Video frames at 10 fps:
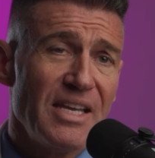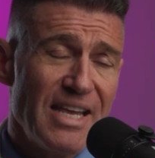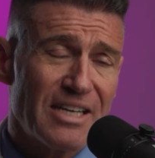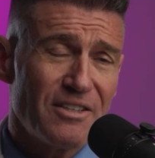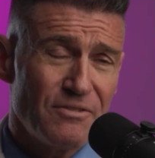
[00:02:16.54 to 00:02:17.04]

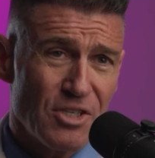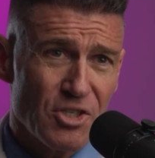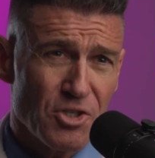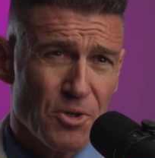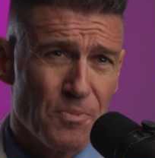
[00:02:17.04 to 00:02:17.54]
connective
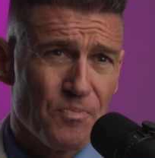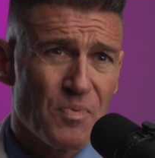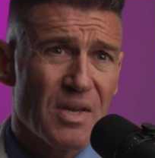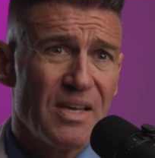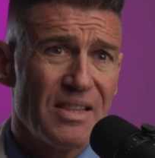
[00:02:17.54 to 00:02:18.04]
tissue,
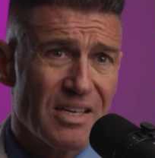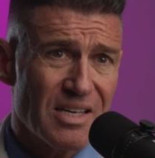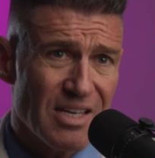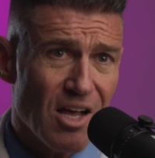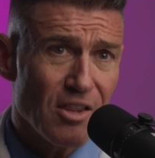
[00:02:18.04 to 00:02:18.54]
the
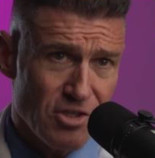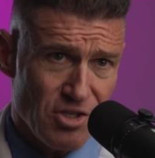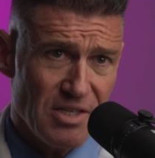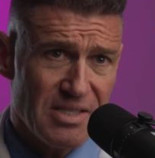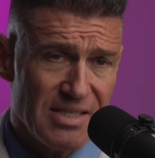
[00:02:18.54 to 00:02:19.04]

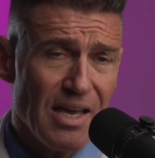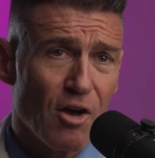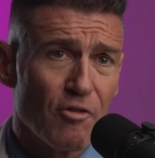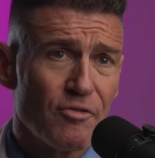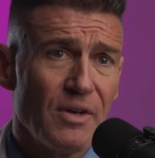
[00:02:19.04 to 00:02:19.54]
collagen
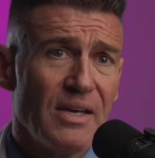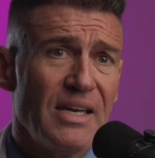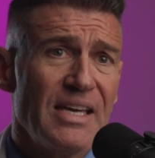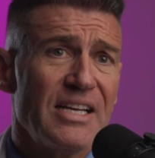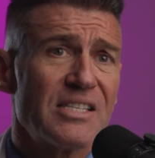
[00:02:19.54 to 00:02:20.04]
itself,
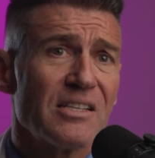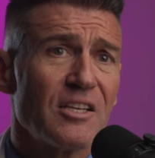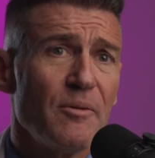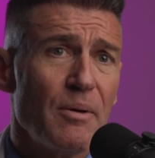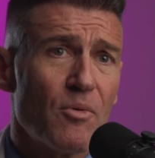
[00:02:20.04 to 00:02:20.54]
it's a
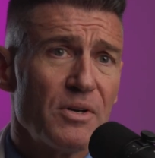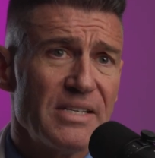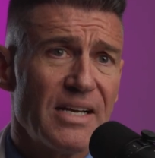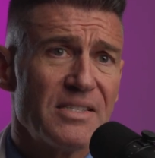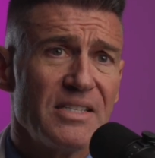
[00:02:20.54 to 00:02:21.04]
little bit more
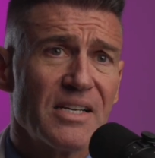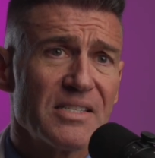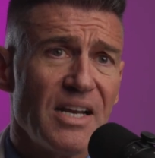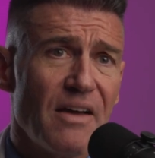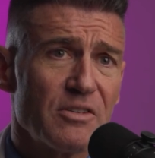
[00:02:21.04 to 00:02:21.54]
dense. It
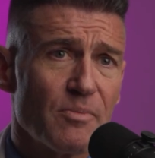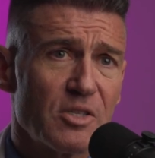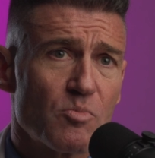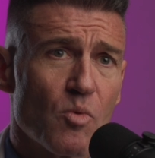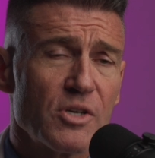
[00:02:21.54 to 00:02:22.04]
doesn't have as
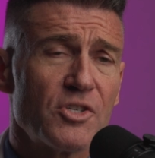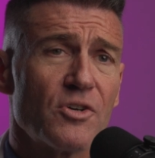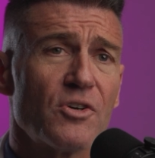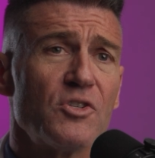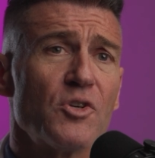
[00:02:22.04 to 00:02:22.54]
much
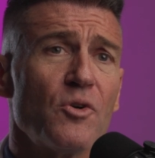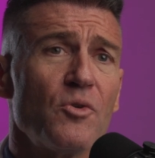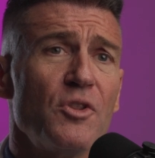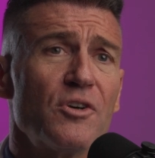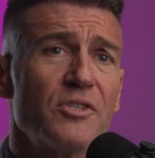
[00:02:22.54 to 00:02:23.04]
moisture.
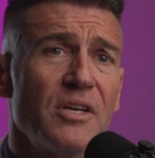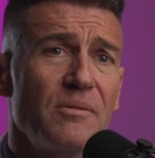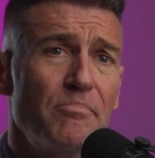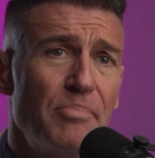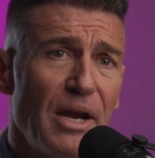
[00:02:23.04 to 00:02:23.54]
So there's
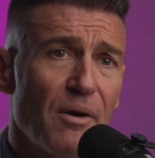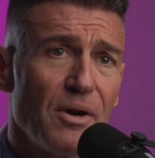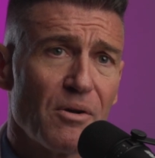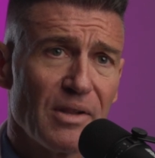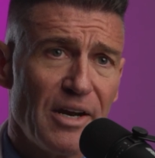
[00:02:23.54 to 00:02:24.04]
a
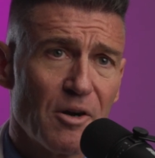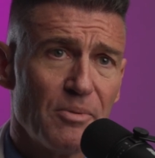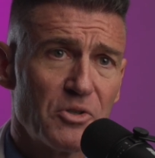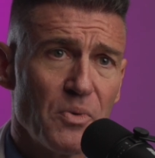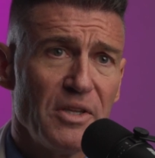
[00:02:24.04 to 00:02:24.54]
barrier layer
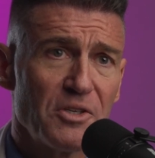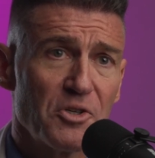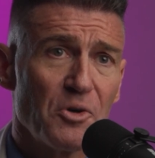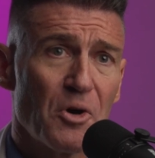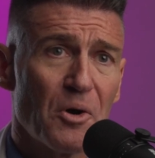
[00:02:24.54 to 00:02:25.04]
between the
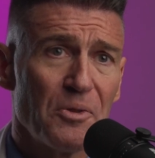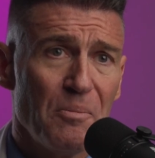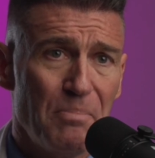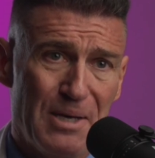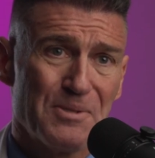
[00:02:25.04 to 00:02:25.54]
two called
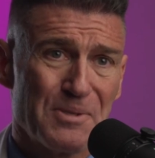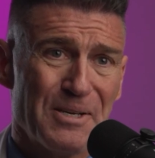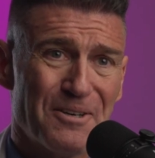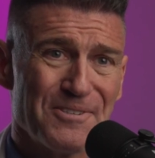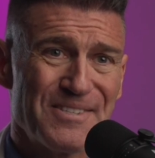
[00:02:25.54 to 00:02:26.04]
the basal
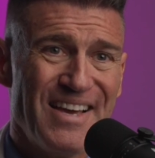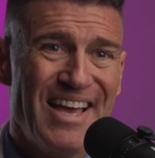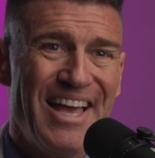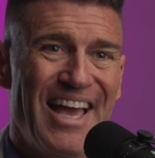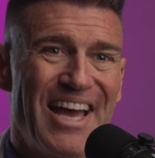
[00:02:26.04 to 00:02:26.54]
cells,
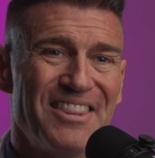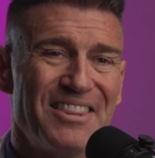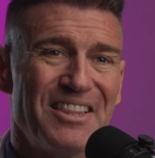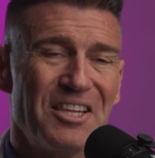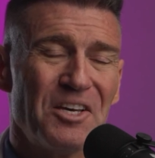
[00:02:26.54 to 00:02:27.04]

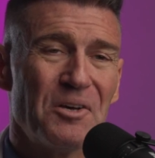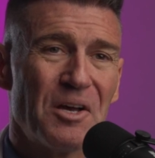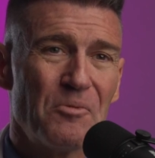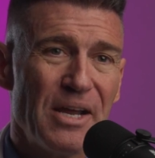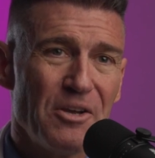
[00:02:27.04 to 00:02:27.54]
and the
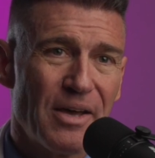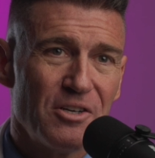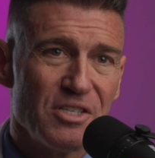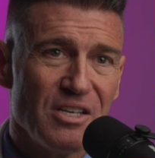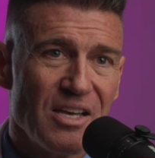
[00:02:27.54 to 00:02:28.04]
radio
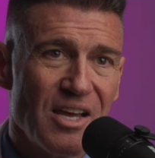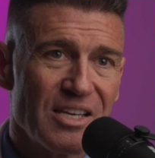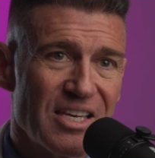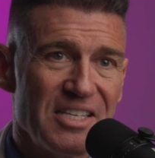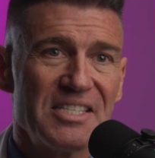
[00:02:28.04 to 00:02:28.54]
energy
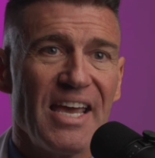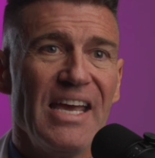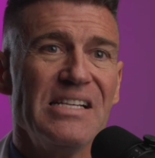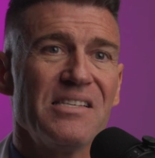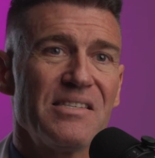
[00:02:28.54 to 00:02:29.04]

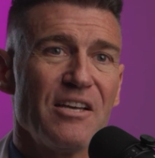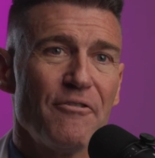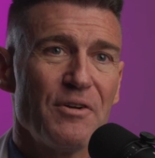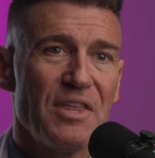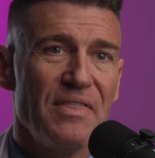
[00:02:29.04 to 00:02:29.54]
contains
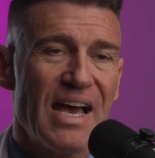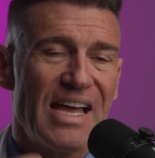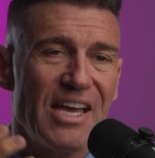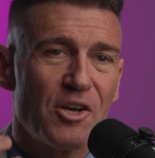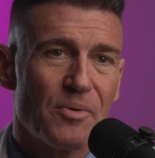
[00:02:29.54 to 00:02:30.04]
itself within
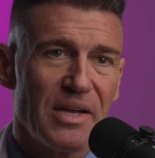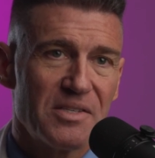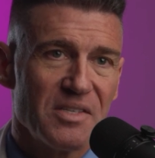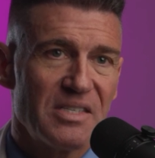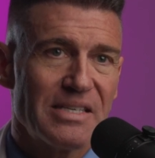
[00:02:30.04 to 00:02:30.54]
that and
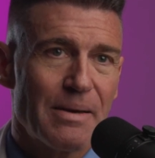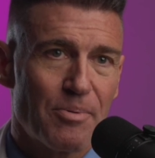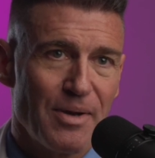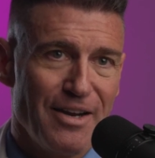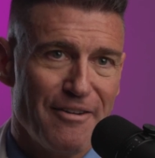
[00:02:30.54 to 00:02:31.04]
creates this
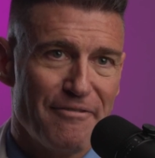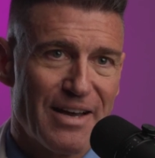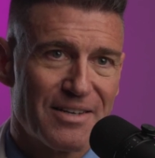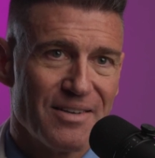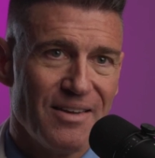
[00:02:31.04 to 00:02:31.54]
separating
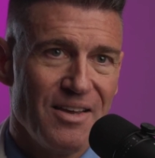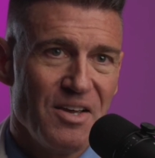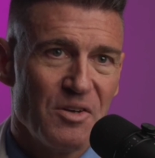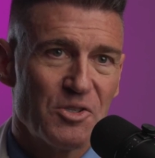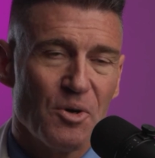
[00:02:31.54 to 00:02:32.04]
effect.
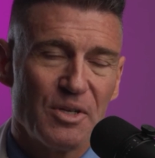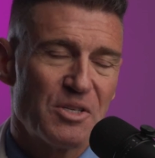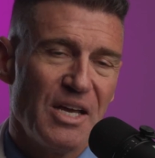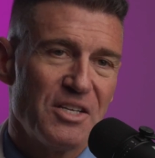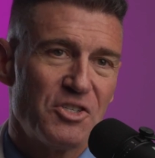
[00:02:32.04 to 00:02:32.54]
So
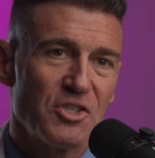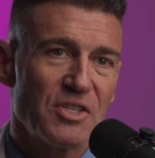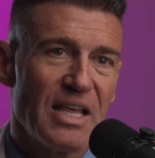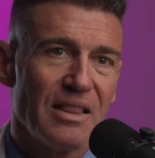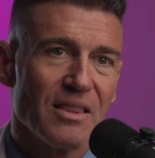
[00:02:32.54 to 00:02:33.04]
it's just
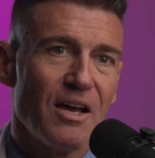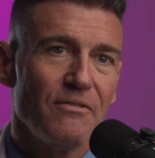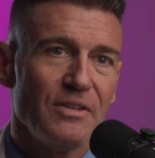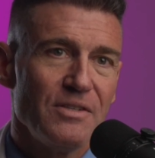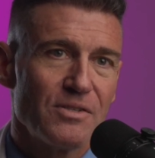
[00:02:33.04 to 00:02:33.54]
a
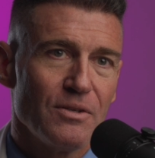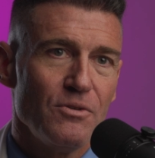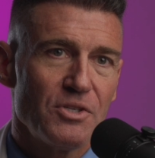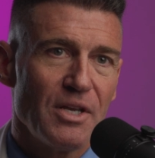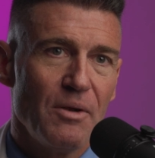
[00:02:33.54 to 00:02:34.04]
lovely
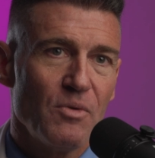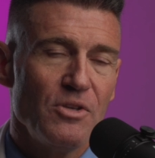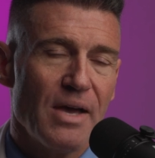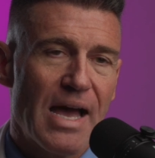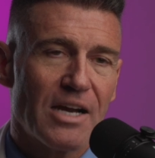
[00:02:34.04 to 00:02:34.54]
solution. And when
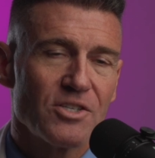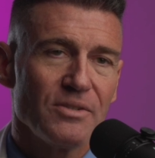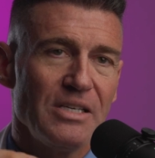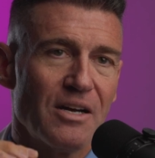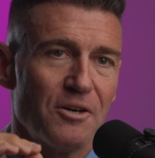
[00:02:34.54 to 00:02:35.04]
you
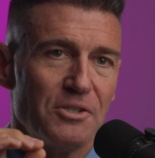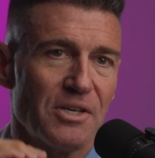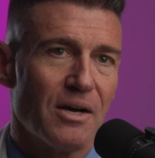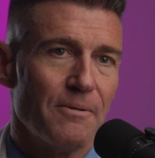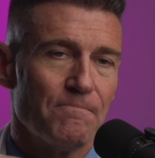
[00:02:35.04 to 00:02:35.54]
actually are
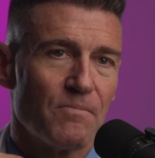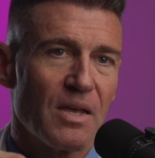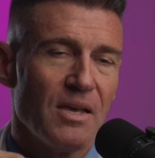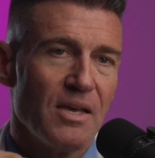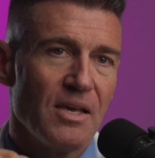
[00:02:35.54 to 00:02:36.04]
done,
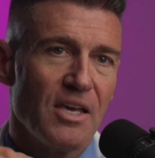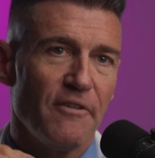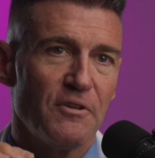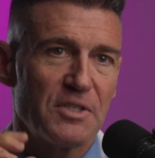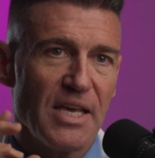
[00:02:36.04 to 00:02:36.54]

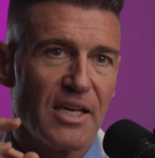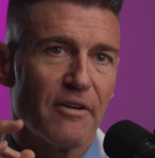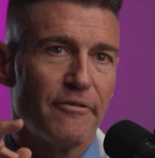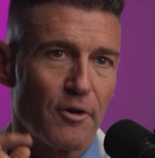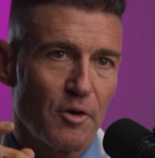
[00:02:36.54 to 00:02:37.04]
if you take
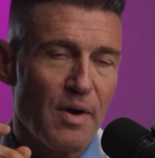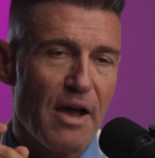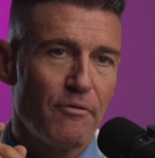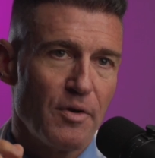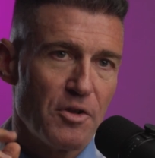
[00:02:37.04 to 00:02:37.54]
a
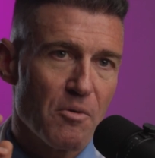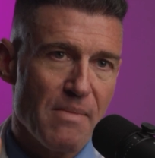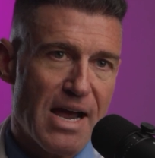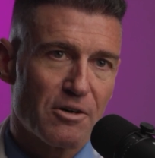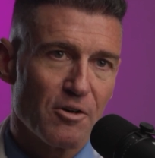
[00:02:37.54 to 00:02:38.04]
photograph with your
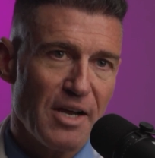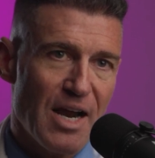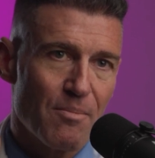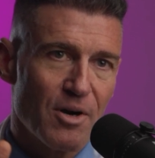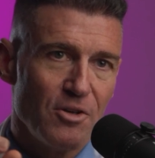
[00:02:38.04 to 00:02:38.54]
macro
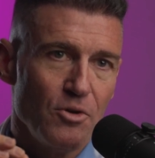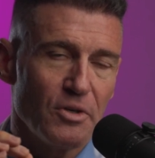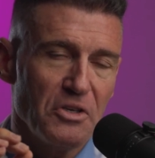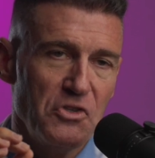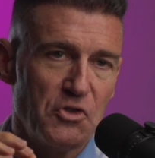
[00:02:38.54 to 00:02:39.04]
camera, you
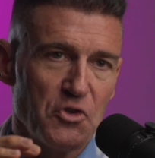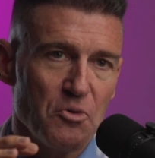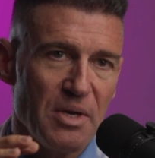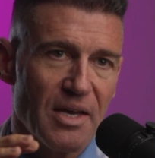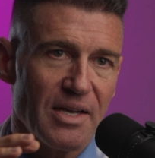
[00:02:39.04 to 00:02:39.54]
can
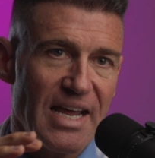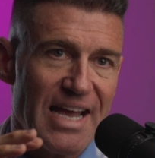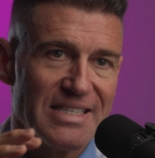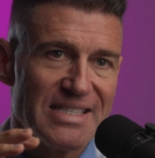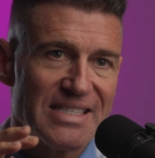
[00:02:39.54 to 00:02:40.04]
zoom in
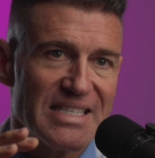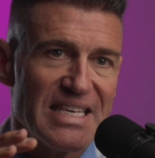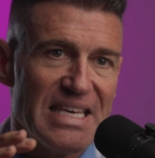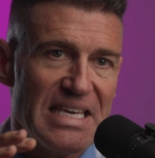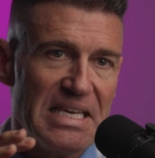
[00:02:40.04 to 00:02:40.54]
and
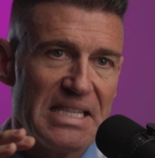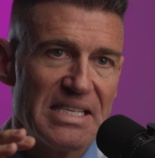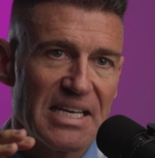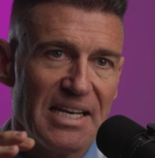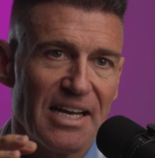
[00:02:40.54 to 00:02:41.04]
see
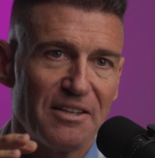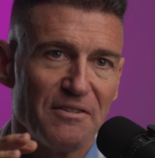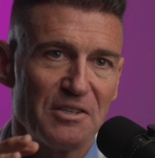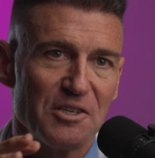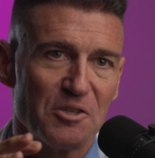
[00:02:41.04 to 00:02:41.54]
the
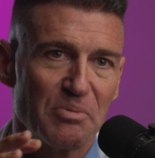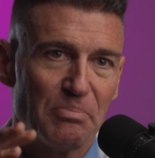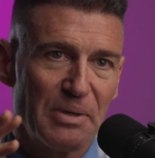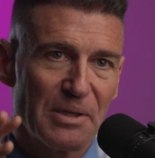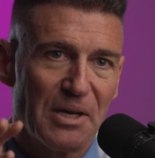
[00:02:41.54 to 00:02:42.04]
connective tissue
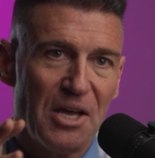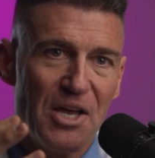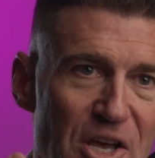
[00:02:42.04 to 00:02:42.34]
papilla